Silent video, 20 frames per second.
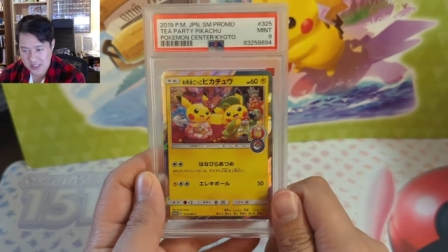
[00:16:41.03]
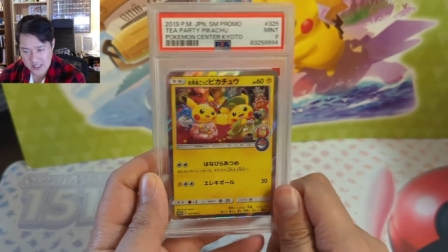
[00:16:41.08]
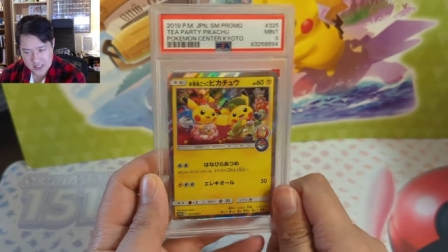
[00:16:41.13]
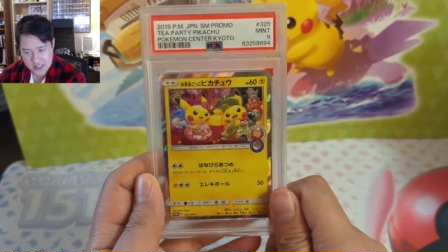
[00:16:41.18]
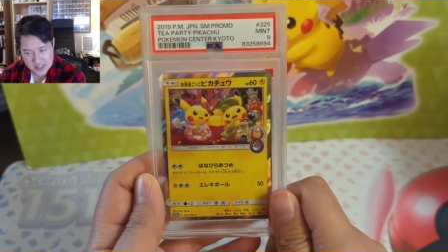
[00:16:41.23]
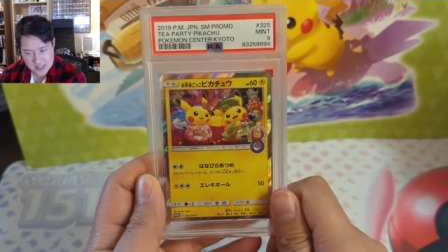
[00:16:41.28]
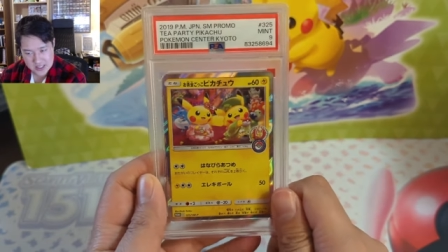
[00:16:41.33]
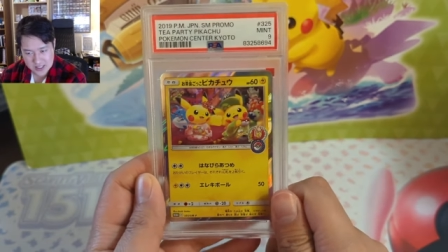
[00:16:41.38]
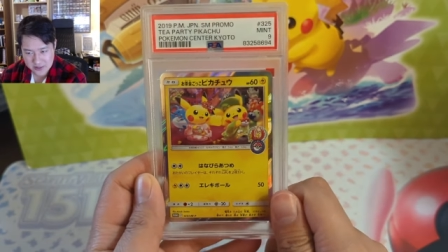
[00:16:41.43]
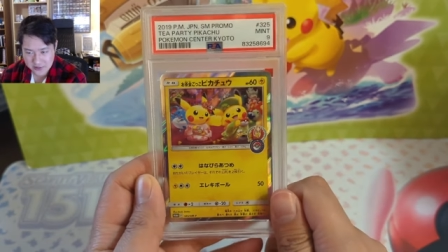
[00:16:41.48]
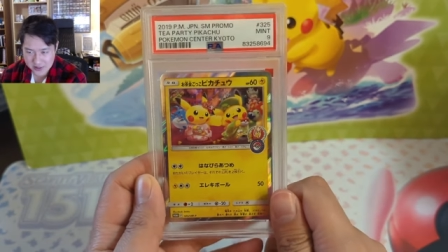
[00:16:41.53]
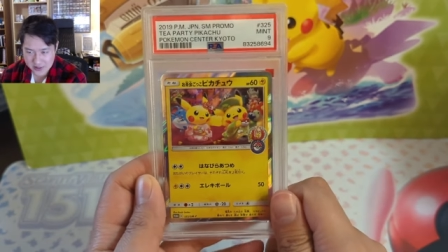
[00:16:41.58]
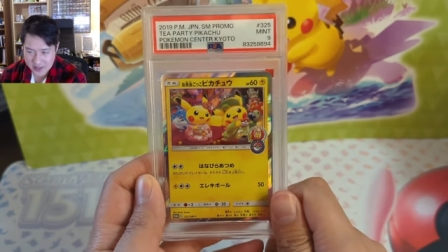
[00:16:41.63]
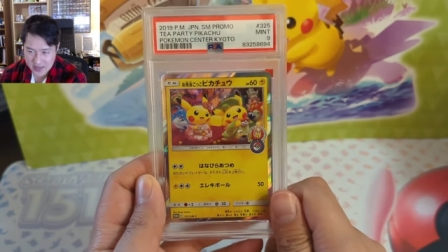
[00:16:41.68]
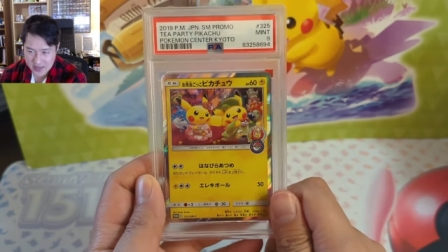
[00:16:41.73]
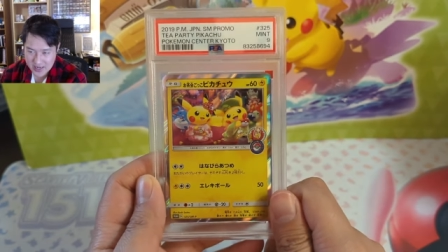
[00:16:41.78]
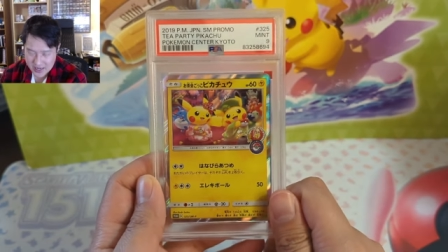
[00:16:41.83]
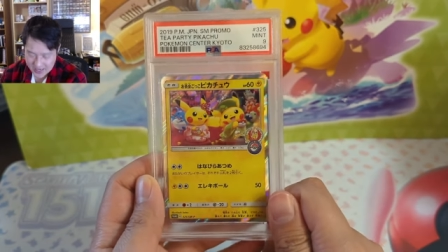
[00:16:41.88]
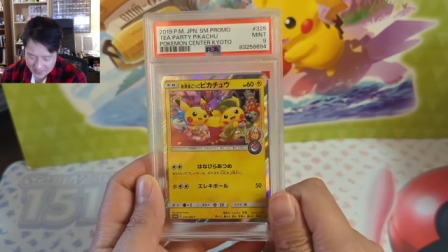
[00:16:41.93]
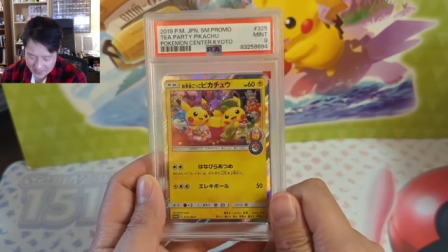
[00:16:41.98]
uh,
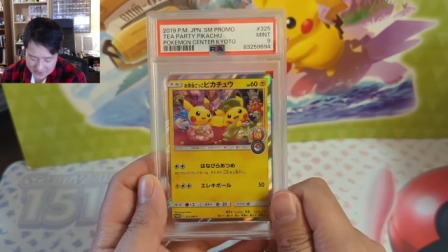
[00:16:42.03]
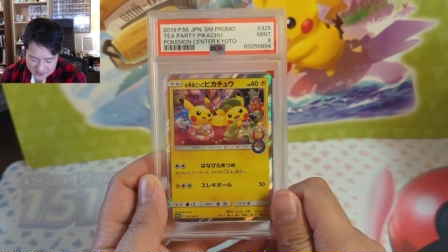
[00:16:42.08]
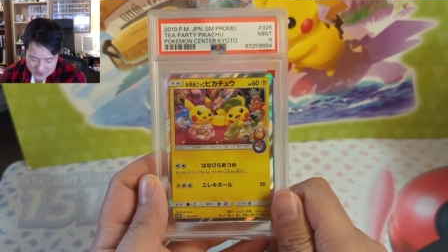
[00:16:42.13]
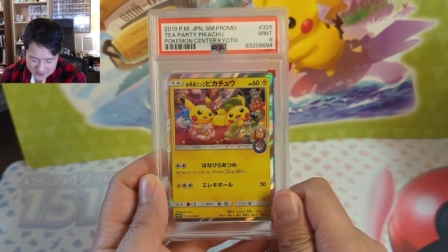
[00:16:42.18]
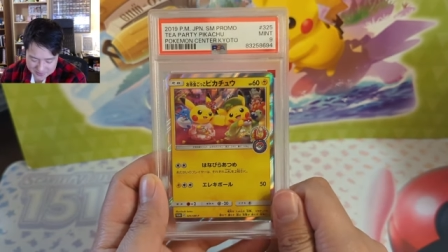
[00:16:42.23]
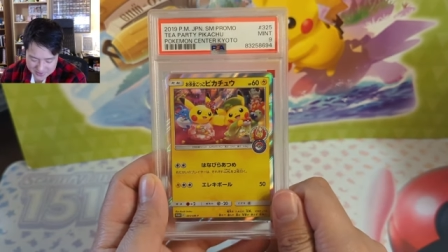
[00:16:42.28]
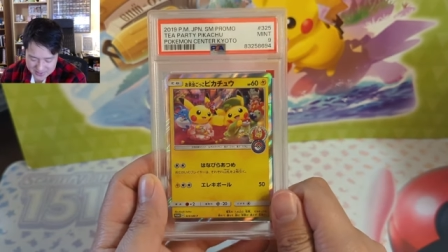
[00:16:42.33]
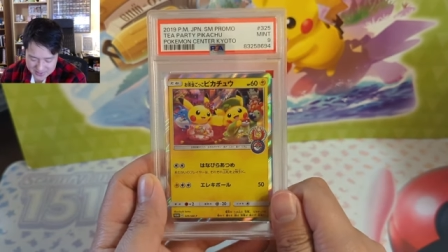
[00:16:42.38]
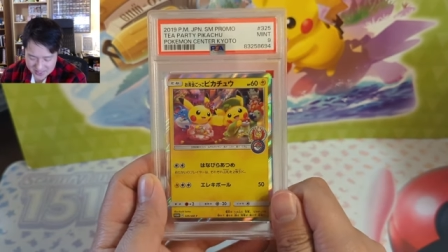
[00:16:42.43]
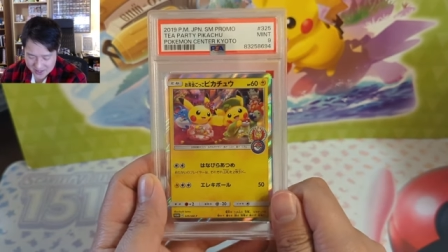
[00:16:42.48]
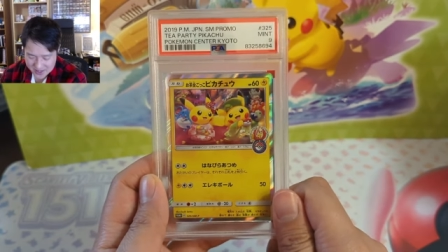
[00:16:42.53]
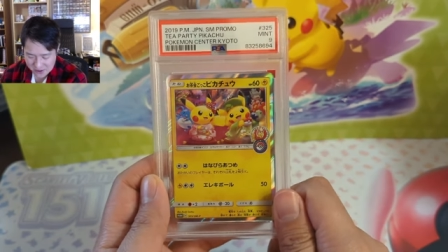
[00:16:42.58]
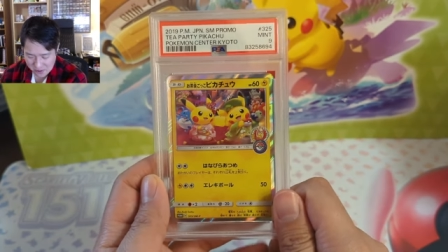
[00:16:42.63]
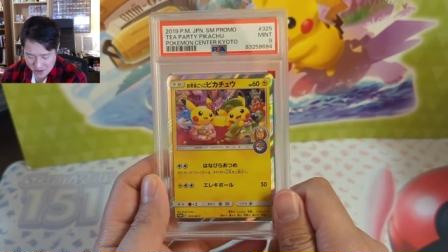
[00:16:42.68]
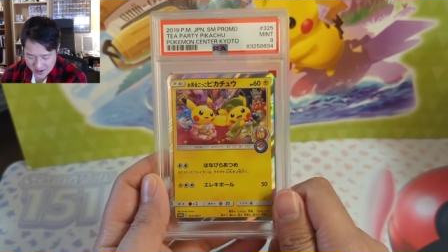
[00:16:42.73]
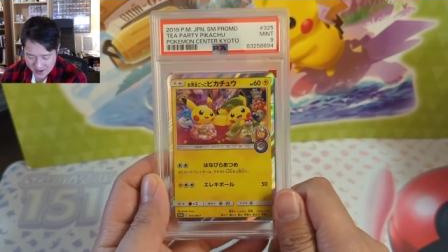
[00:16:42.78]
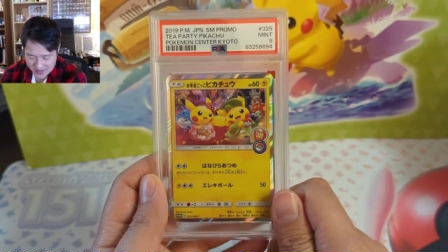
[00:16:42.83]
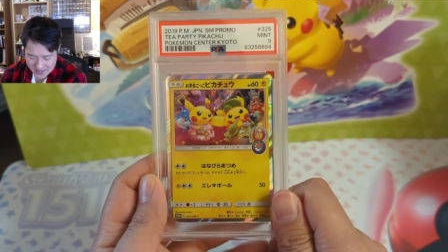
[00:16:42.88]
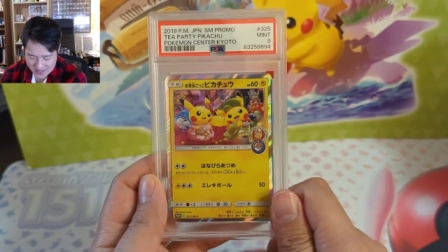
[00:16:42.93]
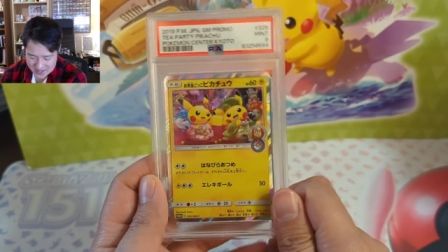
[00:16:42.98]
Leonine. I do have a 10
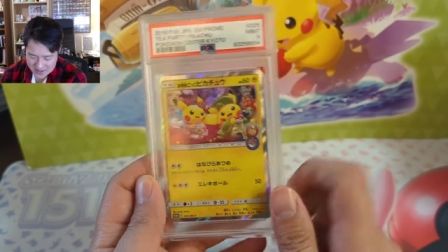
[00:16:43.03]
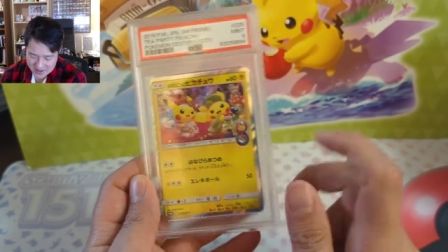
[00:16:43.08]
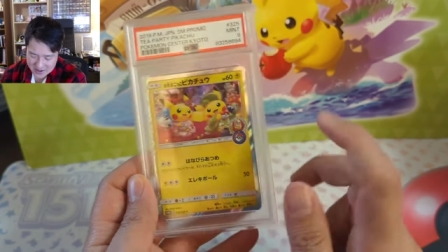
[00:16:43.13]
already,